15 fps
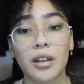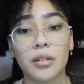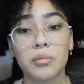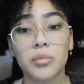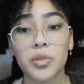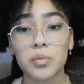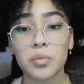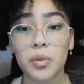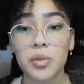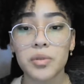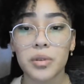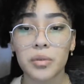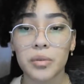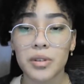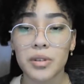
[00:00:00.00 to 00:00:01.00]
multiple
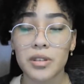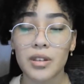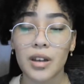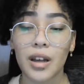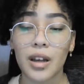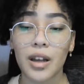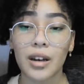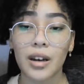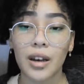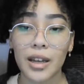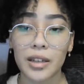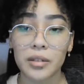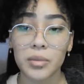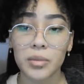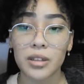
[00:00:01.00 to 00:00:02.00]
sequence
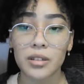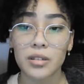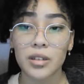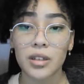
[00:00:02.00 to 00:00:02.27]
alignment